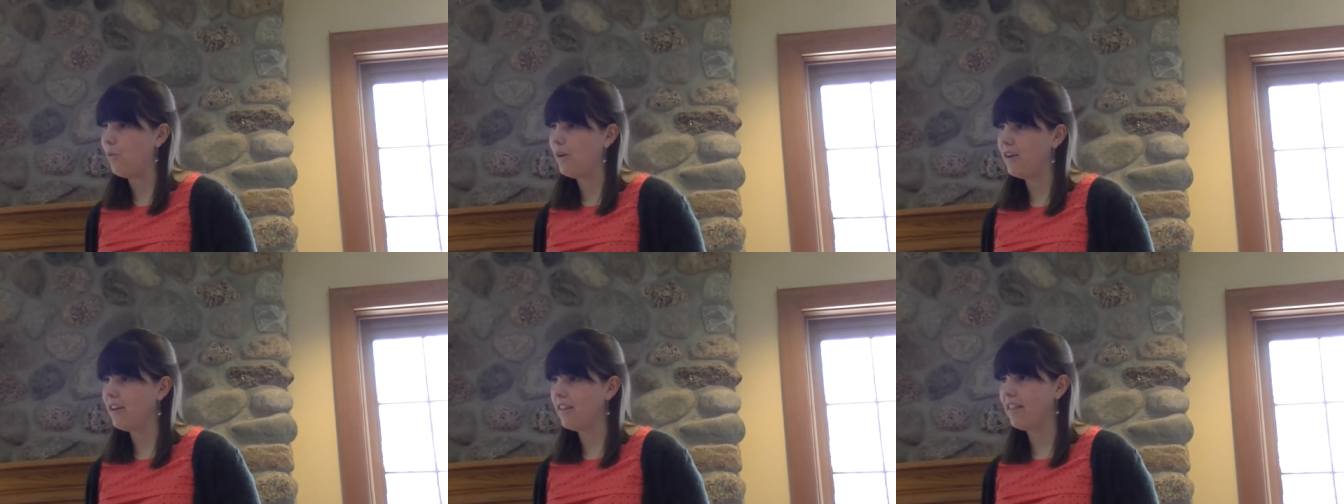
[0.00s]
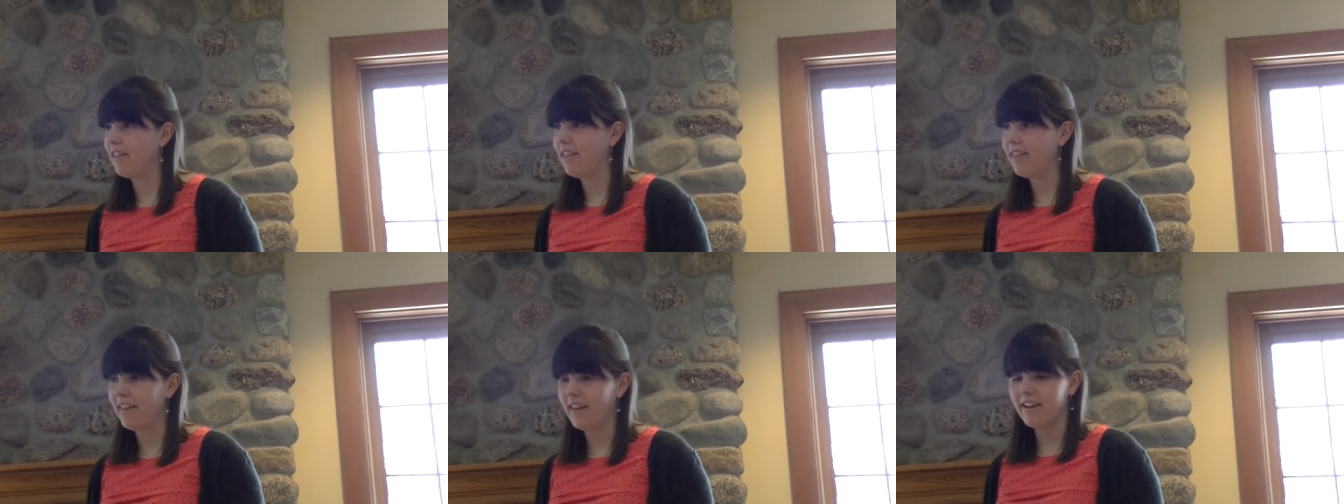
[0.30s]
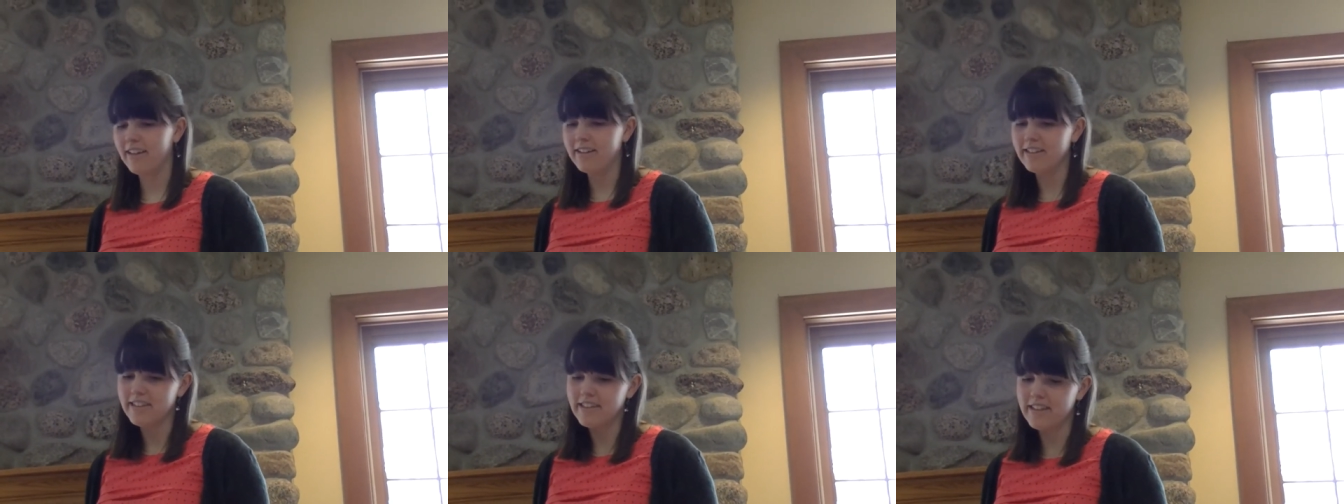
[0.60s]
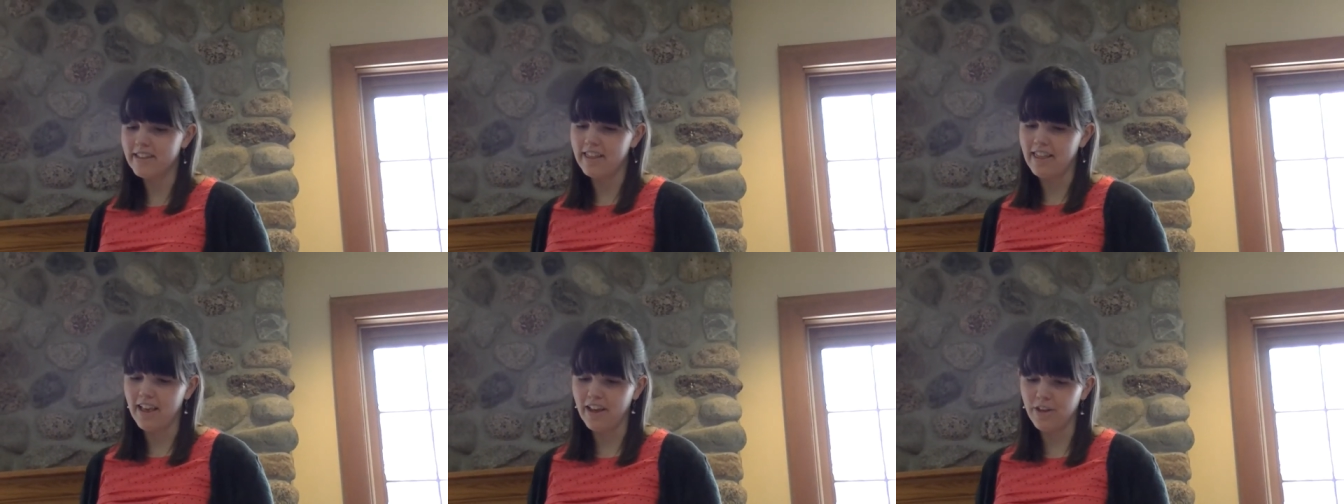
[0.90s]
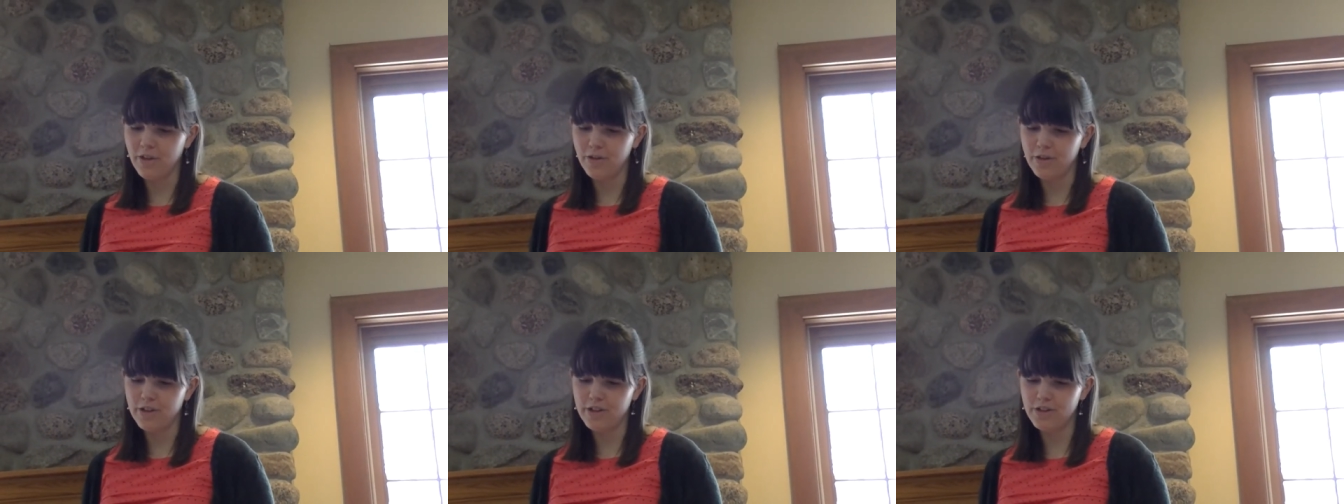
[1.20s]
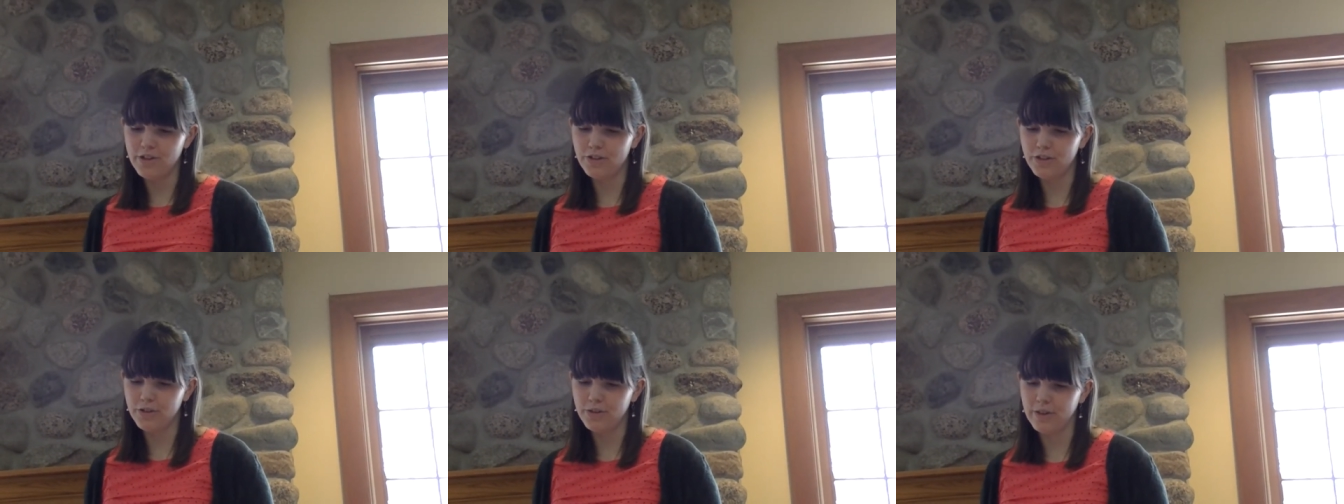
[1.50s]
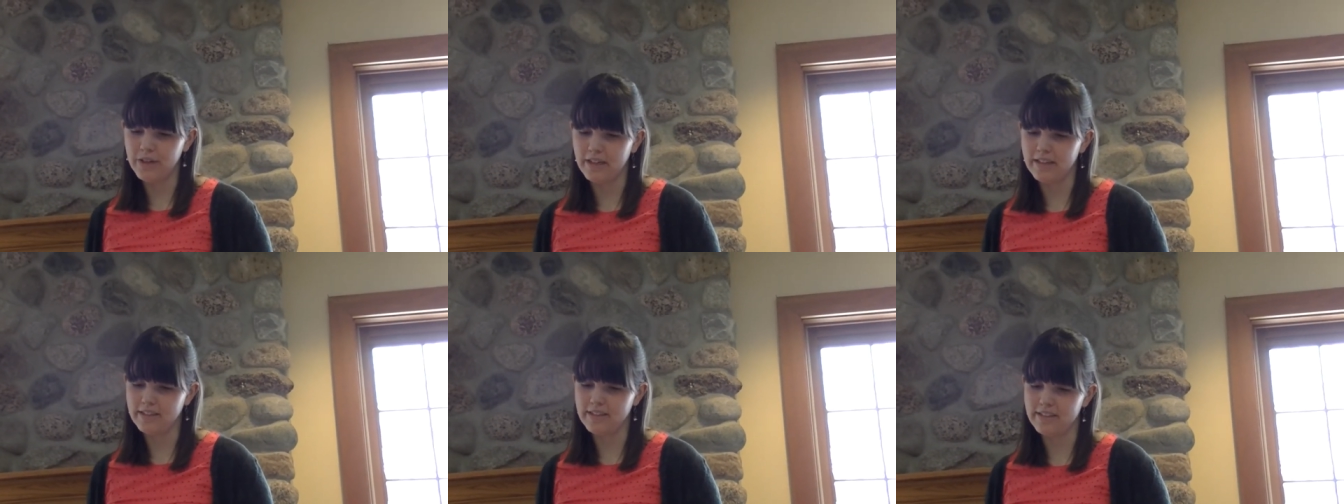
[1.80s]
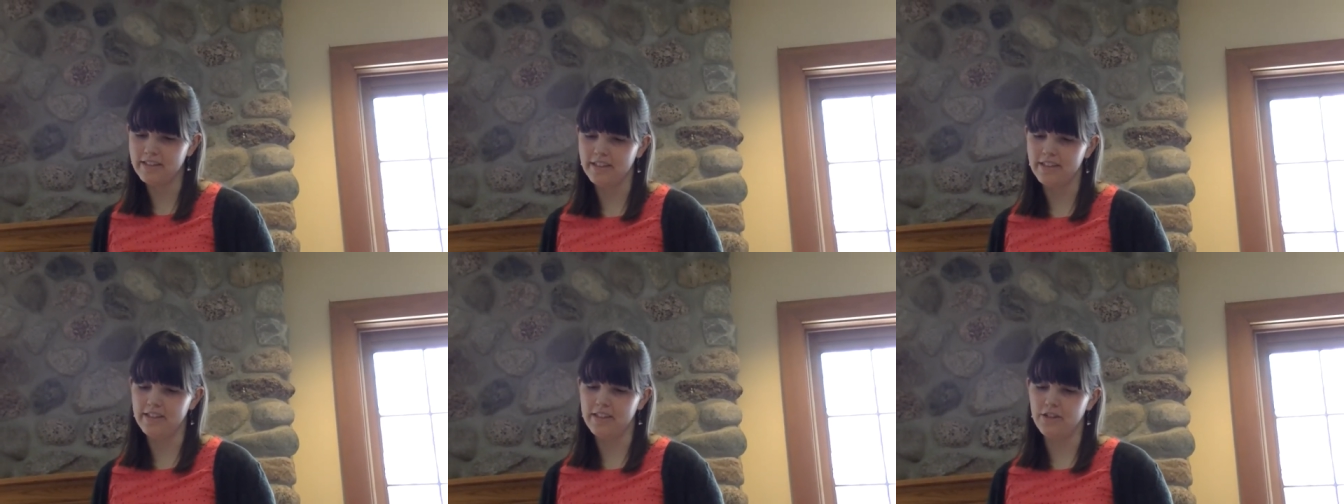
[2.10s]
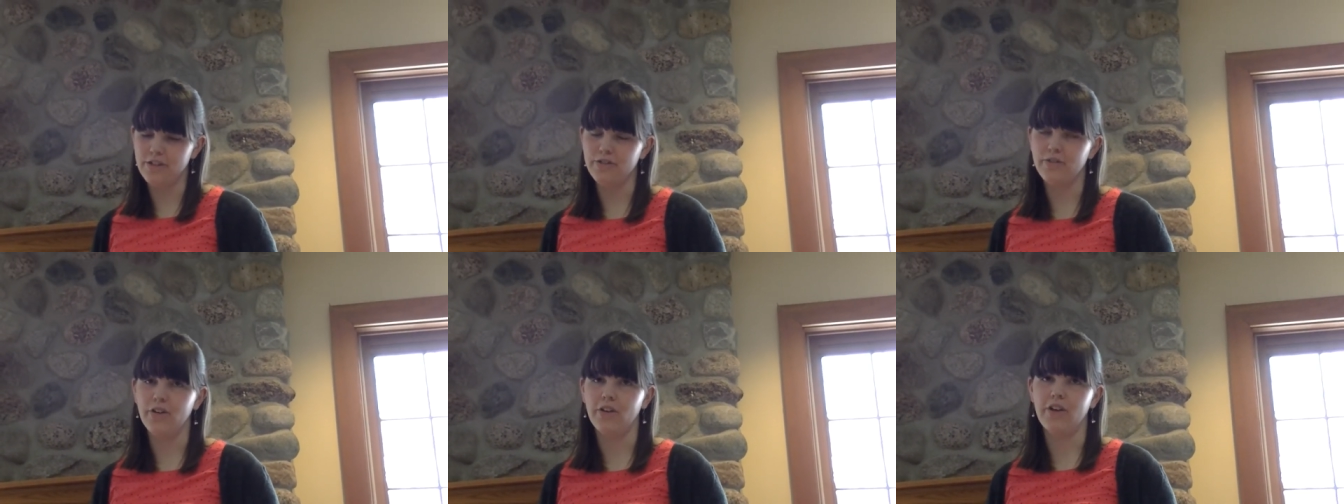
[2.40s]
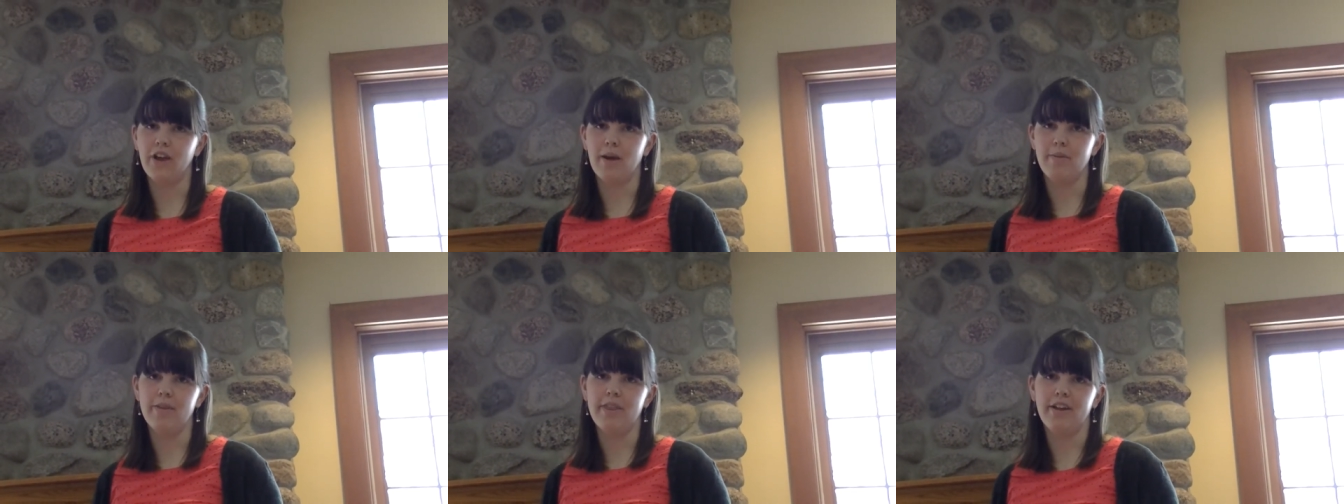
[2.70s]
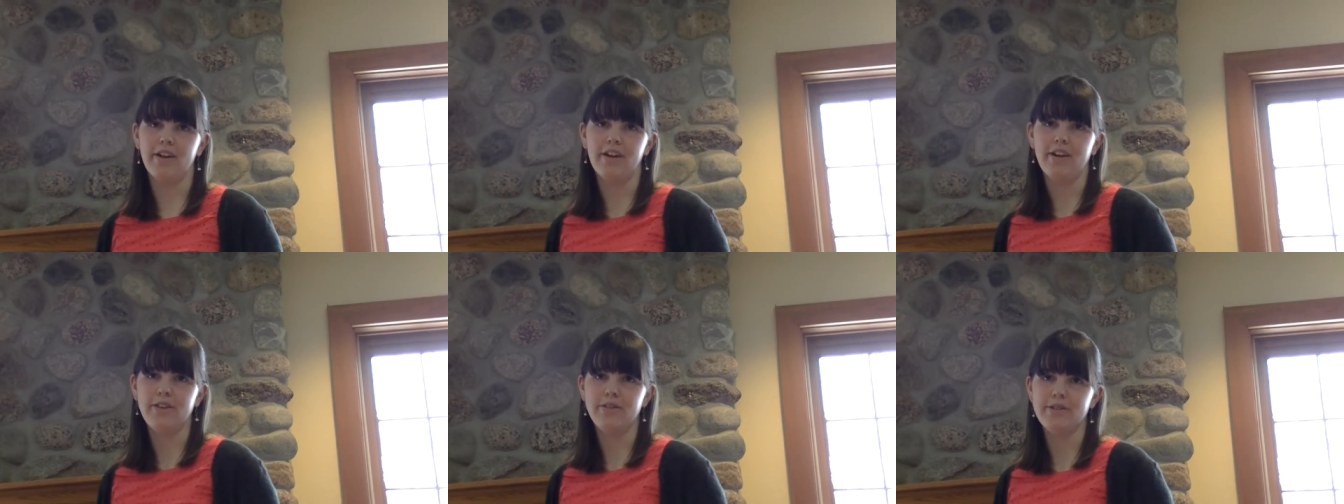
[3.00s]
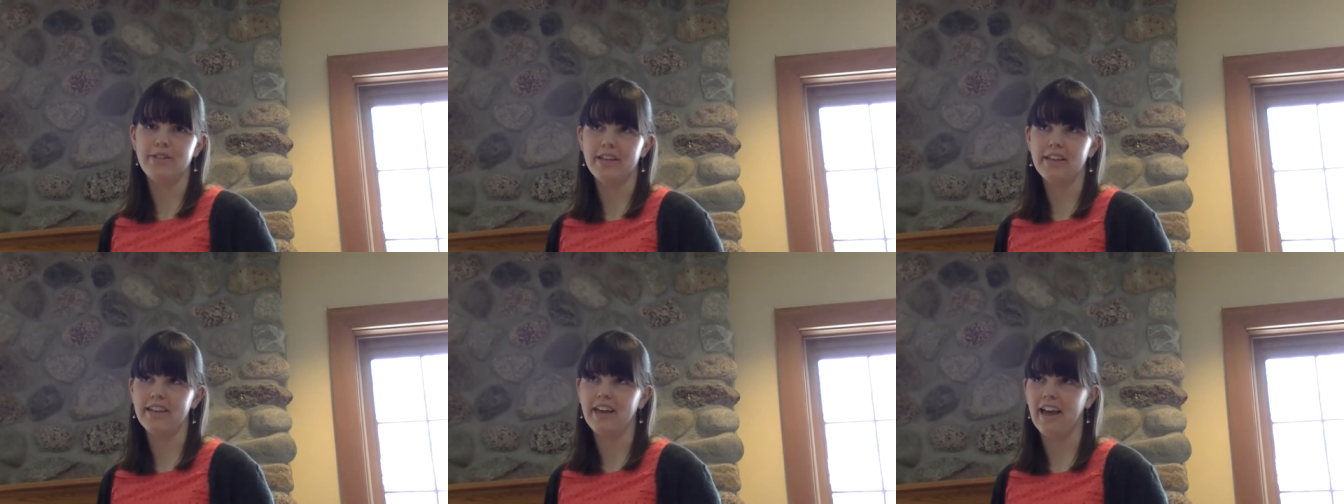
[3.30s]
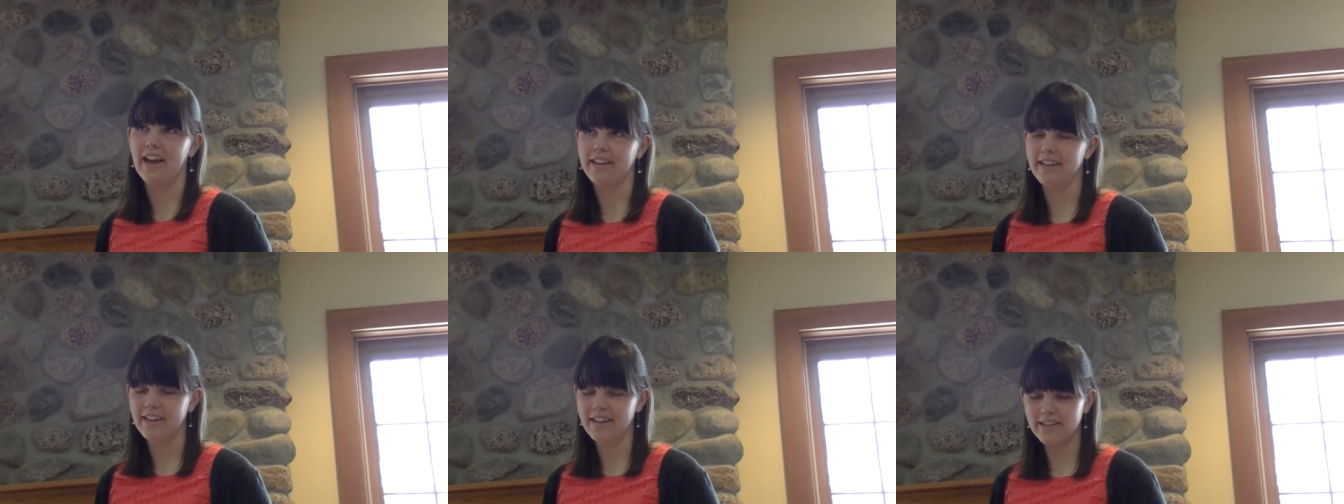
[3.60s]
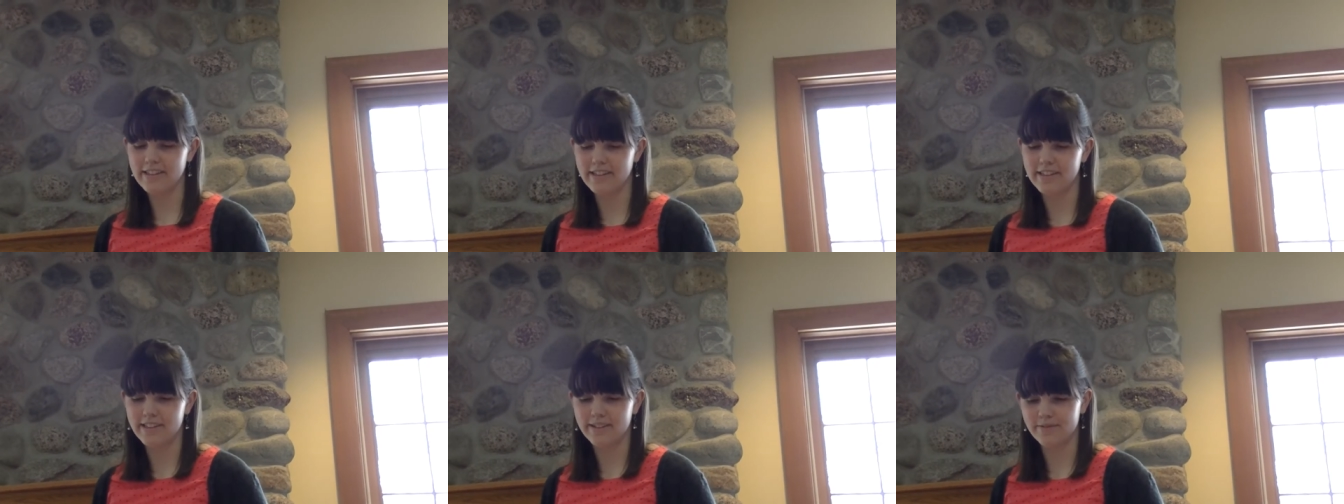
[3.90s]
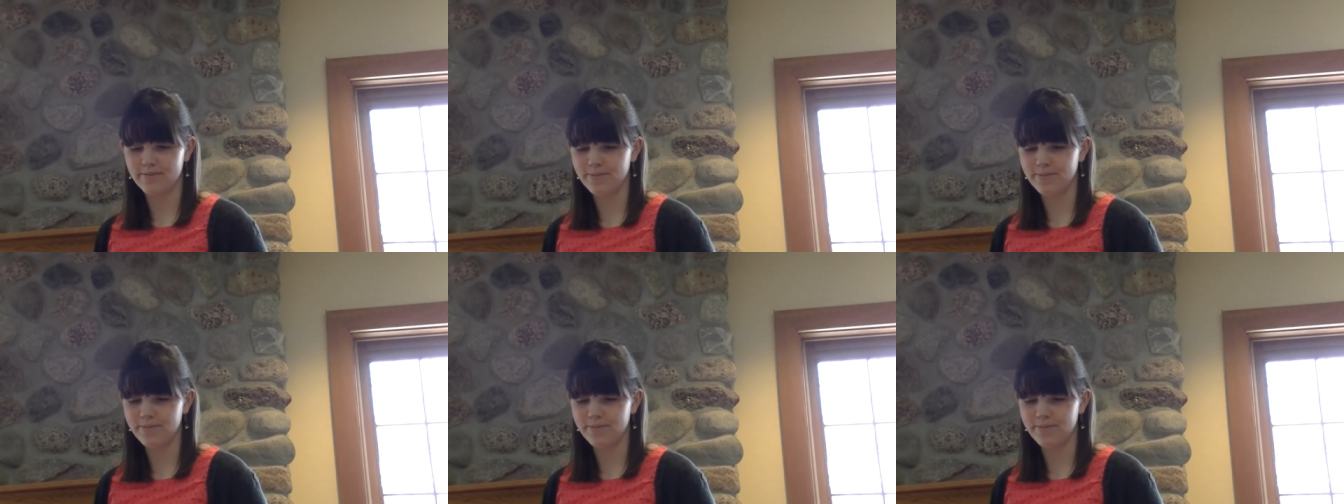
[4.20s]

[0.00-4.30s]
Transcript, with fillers: one of the things that you can do is to teach vocabulary using cognates.